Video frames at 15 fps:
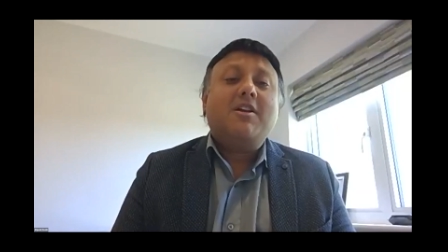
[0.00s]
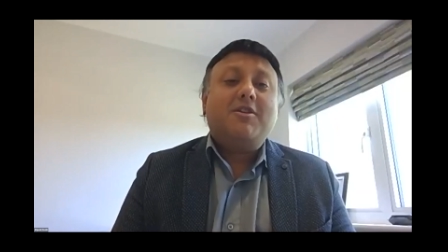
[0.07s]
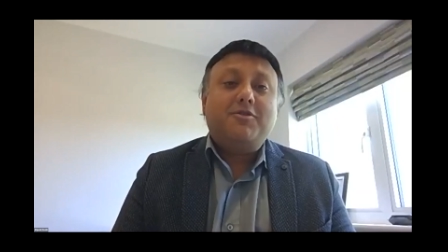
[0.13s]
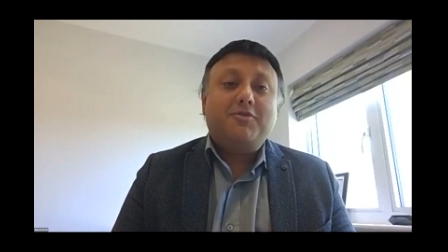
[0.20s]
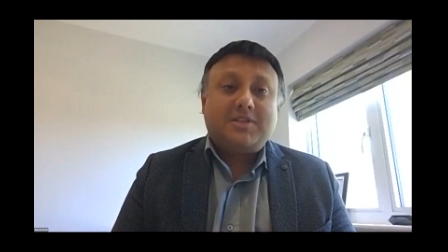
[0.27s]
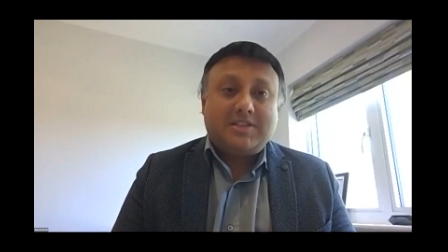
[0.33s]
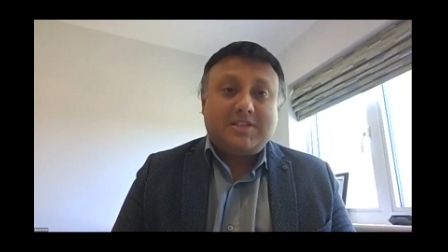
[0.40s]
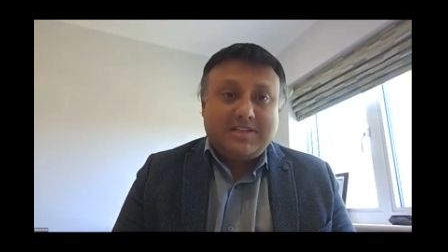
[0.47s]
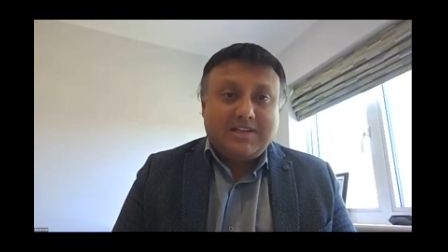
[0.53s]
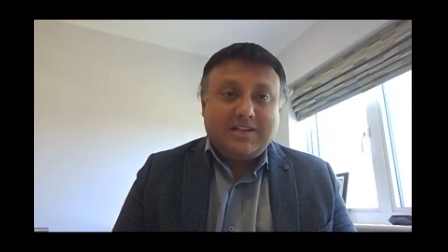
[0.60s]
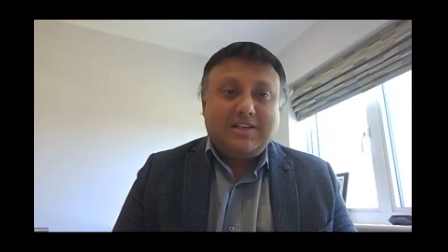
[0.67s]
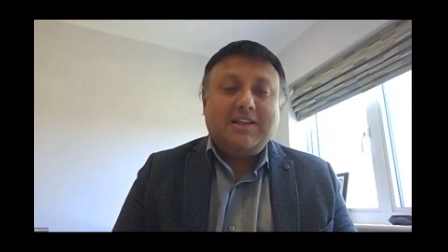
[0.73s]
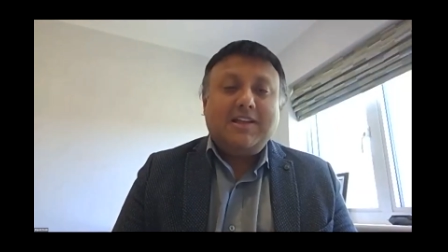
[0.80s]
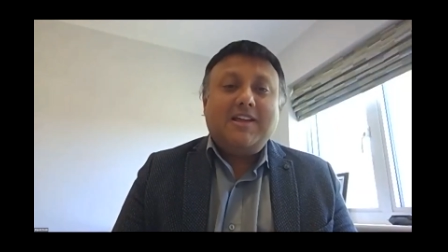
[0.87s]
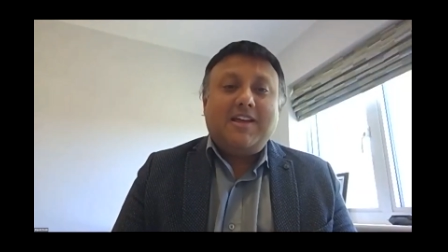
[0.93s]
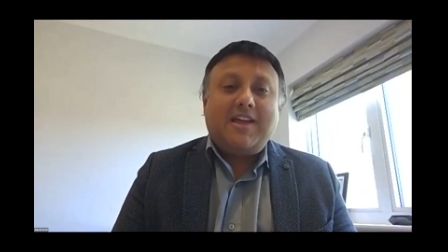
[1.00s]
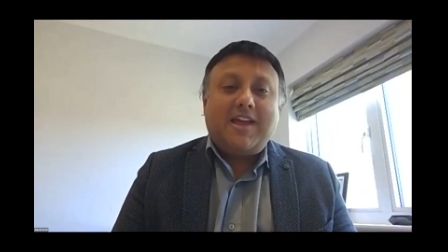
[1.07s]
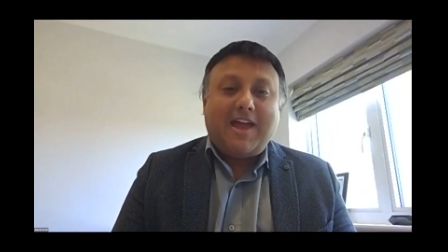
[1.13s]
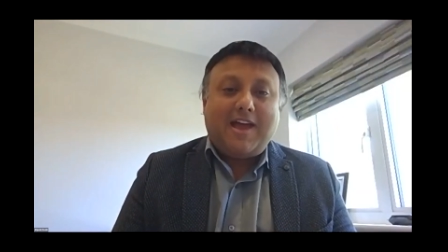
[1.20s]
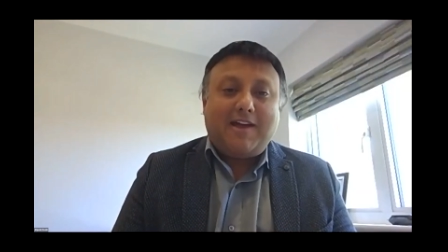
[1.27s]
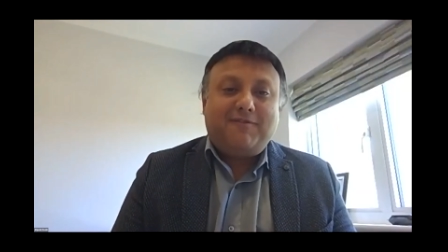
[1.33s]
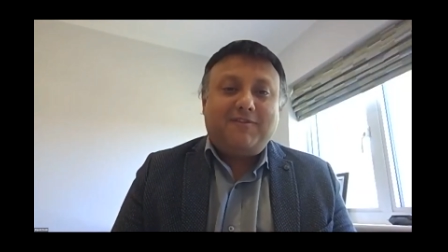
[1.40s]
you still
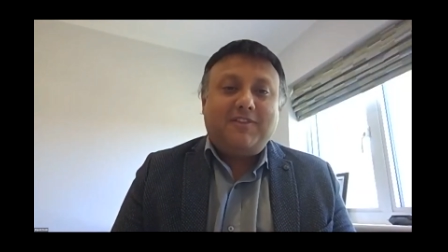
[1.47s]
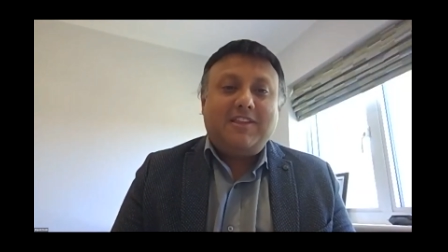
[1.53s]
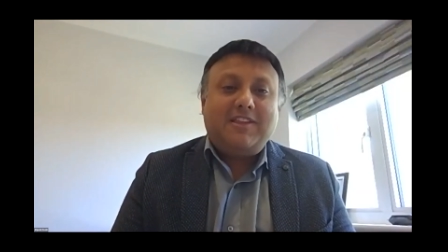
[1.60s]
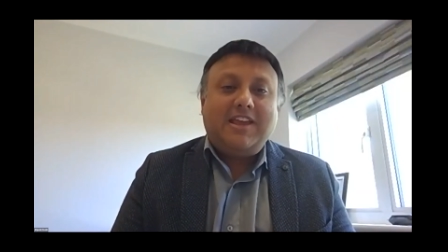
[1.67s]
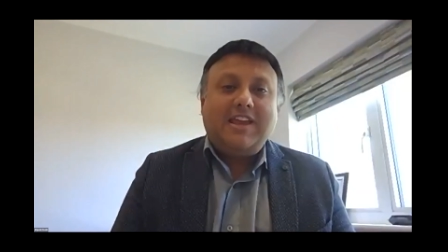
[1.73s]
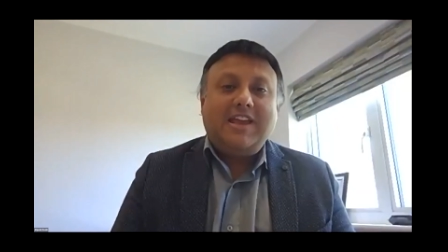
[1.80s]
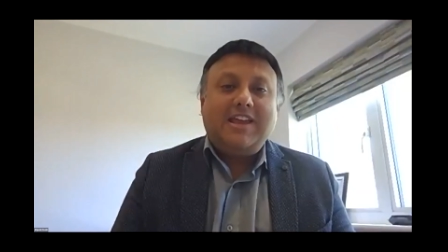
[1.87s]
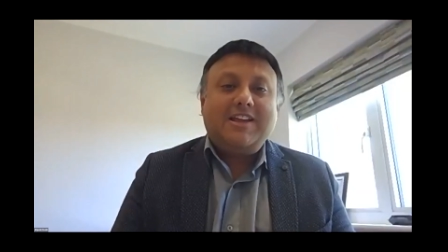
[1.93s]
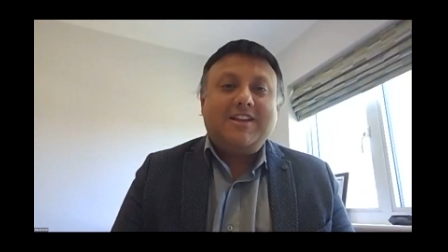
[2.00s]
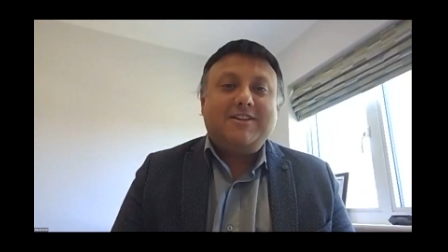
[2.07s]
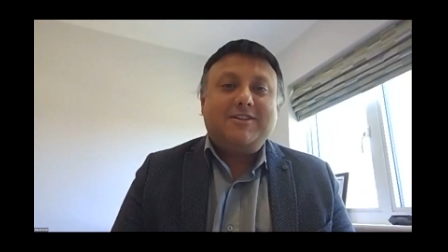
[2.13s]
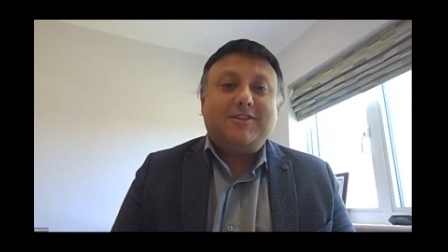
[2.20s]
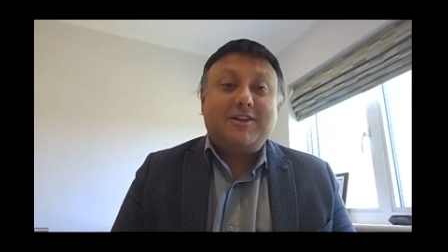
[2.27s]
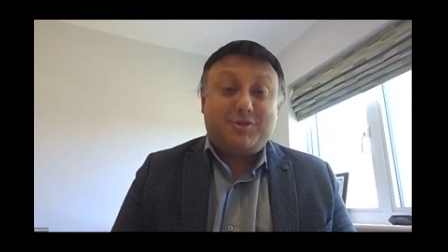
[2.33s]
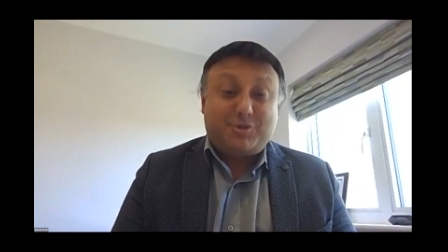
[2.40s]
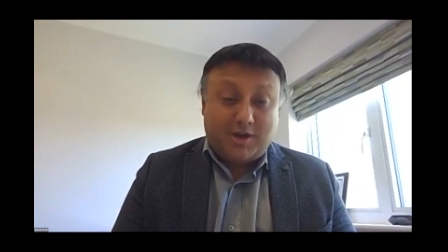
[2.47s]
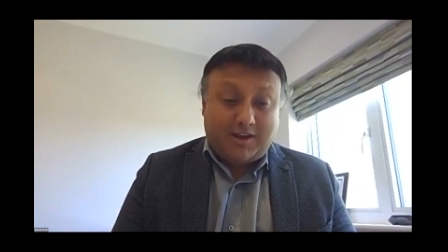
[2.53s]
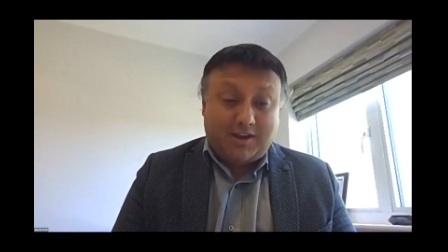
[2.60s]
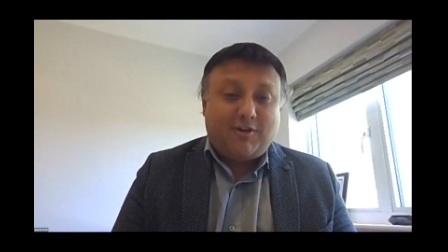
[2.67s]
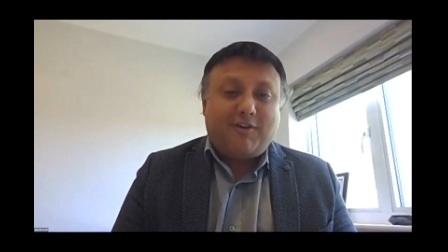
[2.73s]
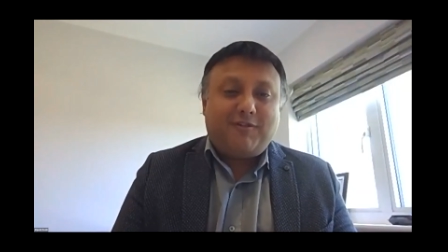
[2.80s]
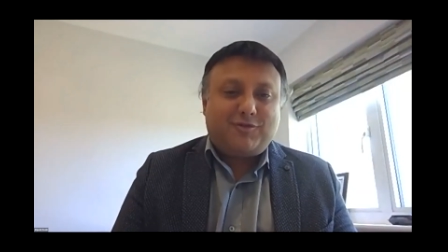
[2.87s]
have the trick
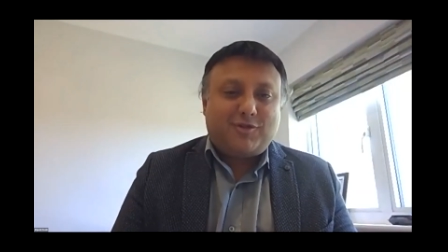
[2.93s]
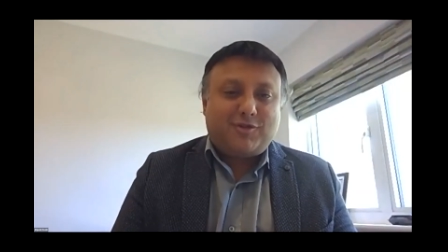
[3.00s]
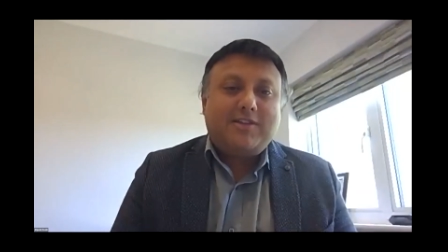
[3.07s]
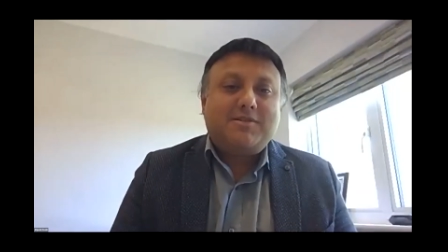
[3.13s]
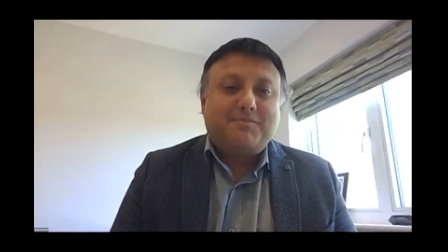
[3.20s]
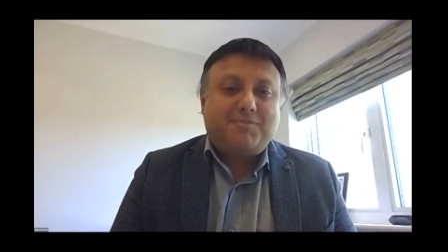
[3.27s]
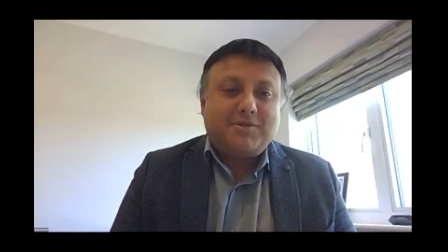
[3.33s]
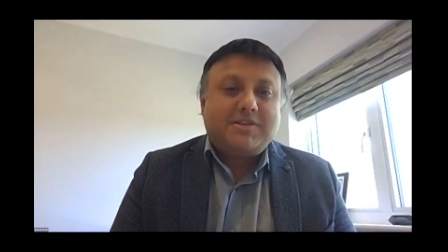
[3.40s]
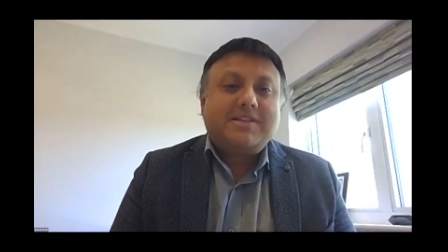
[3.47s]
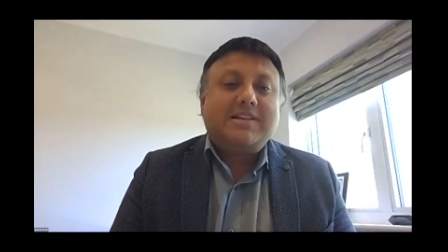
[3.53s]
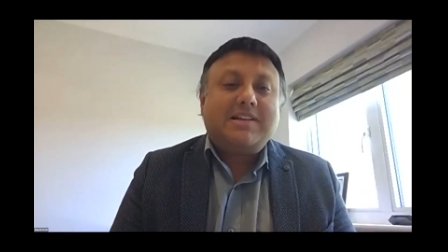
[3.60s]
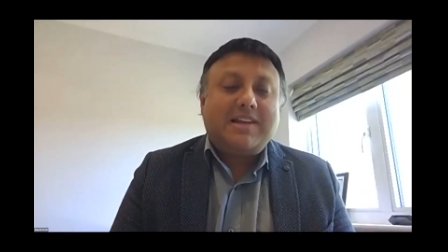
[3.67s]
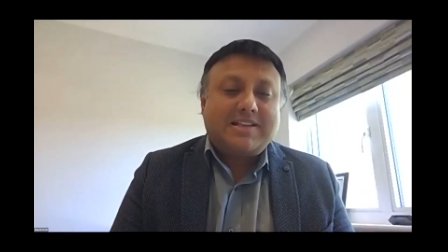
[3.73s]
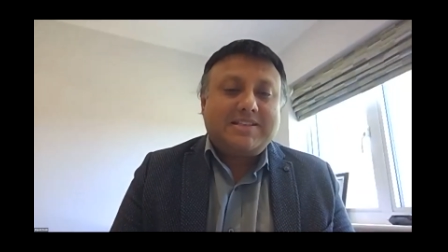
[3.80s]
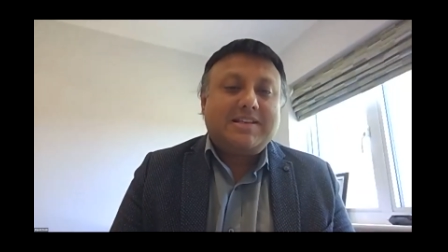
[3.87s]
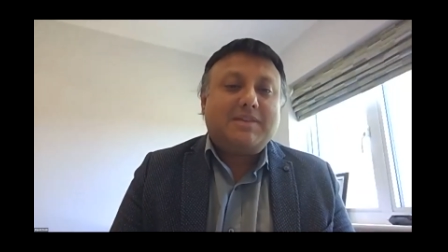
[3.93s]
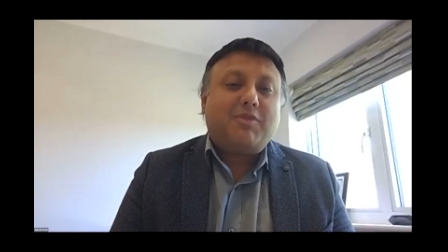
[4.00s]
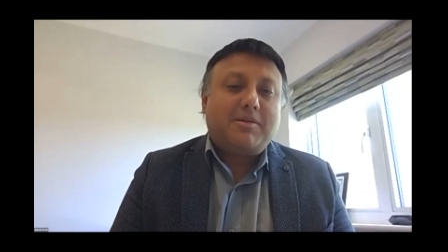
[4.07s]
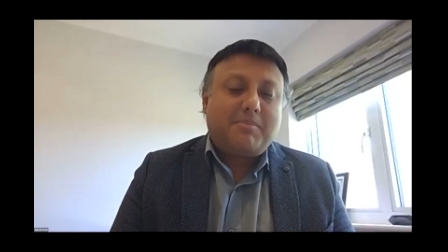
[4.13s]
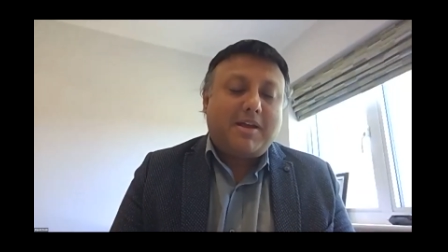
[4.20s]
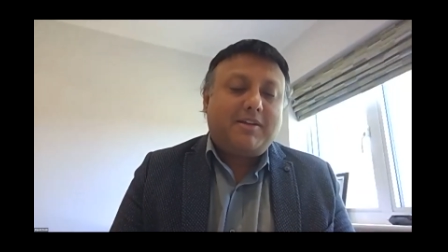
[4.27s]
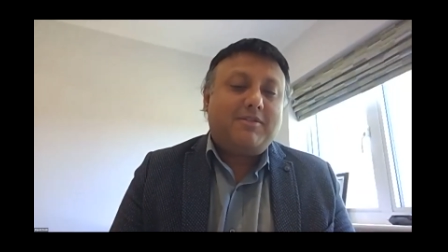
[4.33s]
of trying to put it in less than
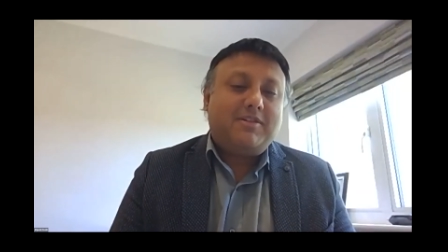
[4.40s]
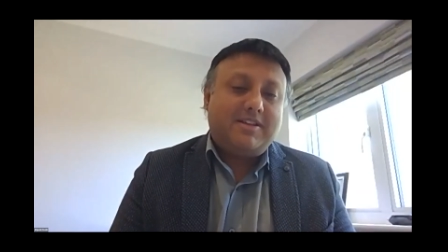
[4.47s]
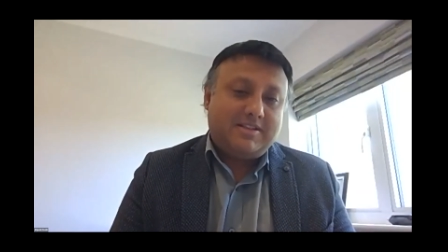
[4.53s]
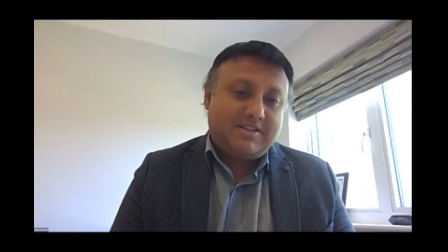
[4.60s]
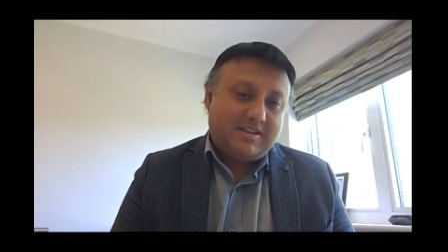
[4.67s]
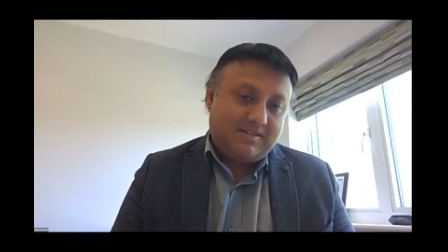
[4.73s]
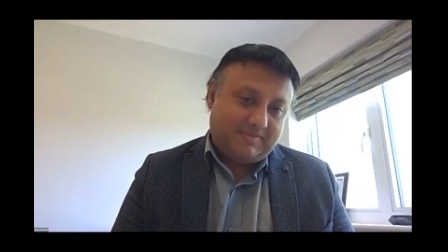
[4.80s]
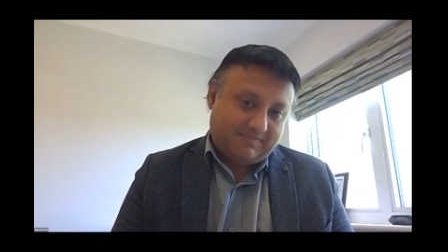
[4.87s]
1 microliter.